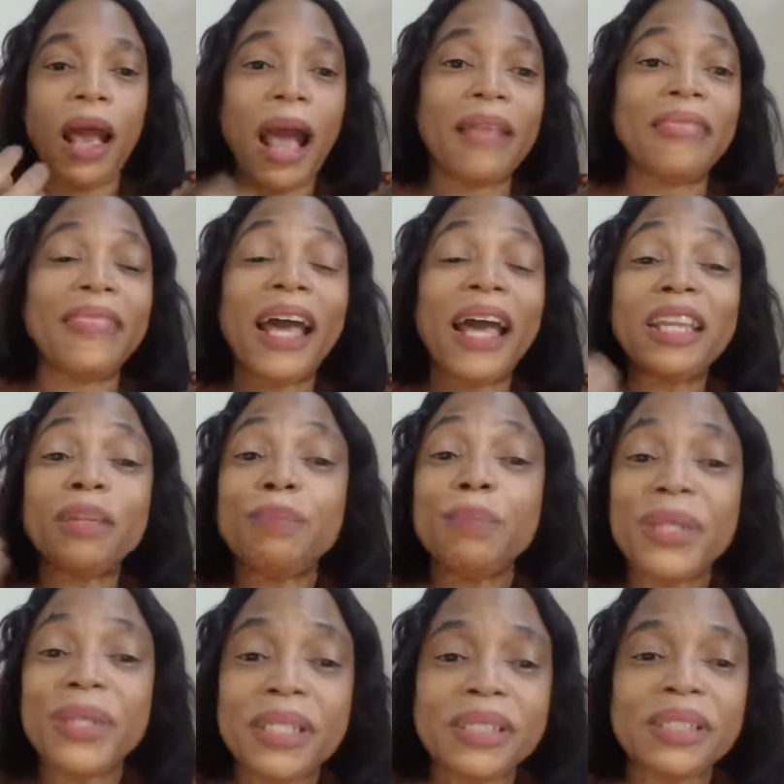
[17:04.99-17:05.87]
And
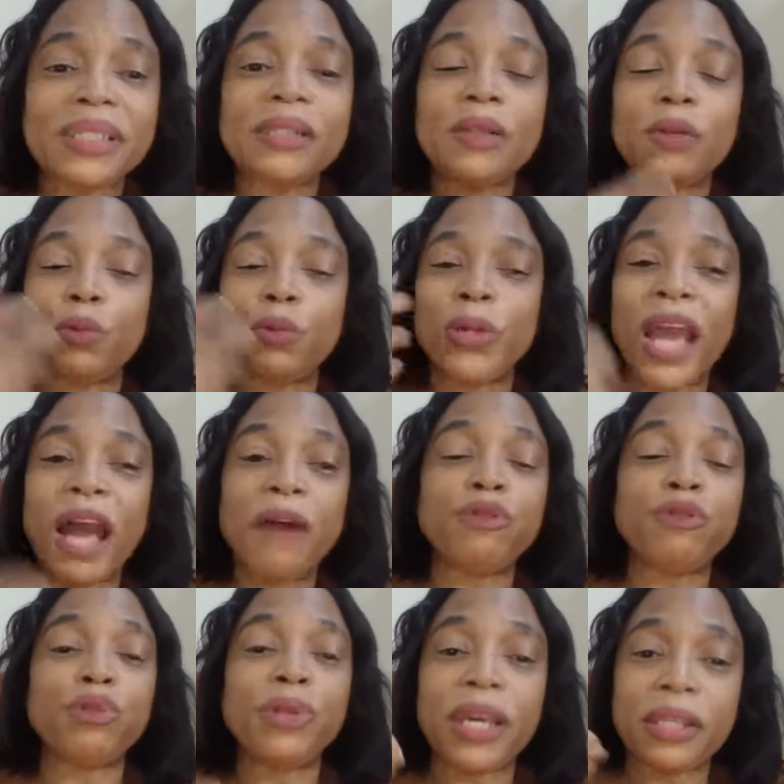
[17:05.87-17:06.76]
that means we
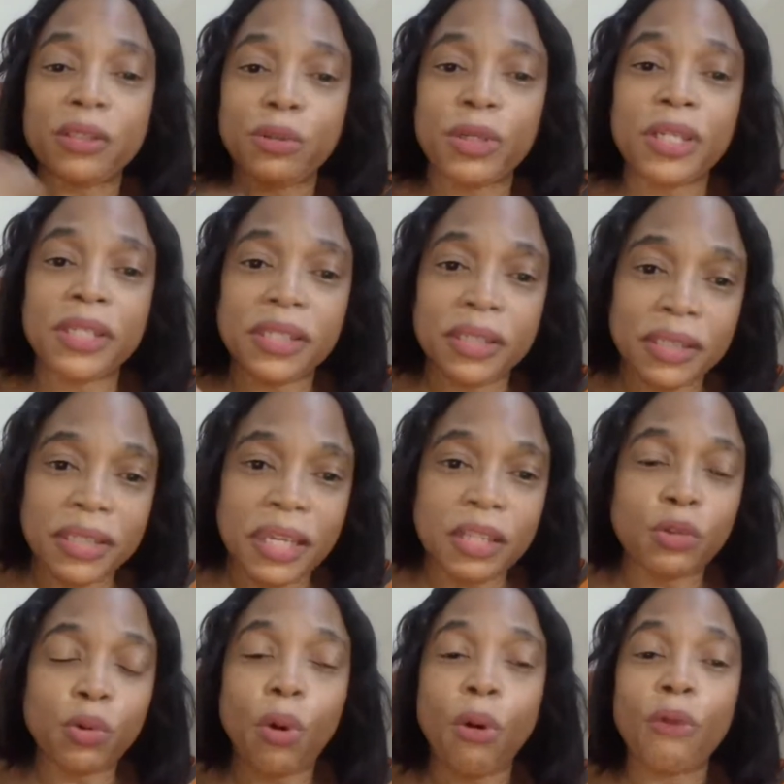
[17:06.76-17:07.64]
have to get to a
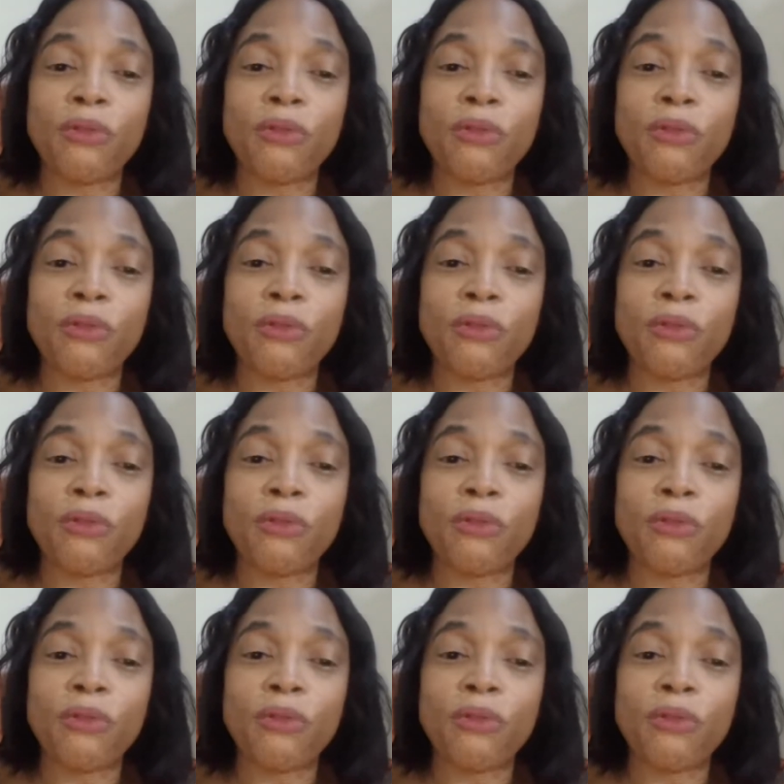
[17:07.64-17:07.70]
state